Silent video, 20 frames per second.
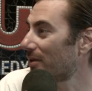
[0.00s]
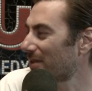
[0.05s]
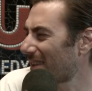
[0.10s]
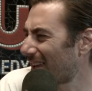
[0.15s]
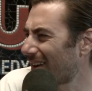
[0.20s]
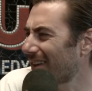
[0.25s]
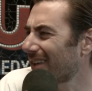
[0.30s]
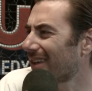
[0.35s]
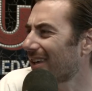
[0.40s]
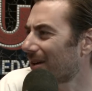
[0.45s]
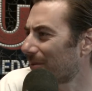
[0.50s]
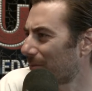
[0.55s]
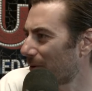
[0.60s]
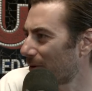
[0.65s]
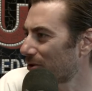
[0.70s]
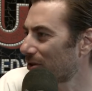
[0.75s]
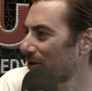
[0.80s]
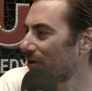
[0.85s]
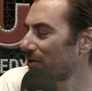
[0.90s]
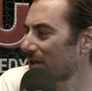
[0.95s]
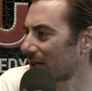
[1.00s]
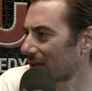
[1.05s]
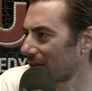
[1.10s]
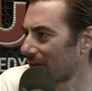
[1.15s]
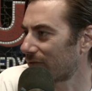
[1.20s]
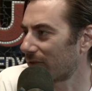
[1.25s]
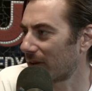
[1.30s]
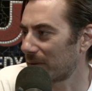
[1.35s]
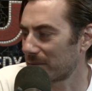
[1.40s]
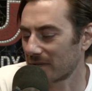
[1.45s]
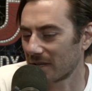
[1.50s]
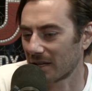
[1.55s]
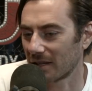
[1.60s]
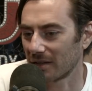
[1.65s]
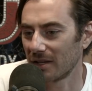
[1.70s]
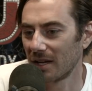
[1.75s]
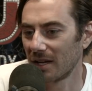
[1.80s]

That Nike commercial. It was like that famous, And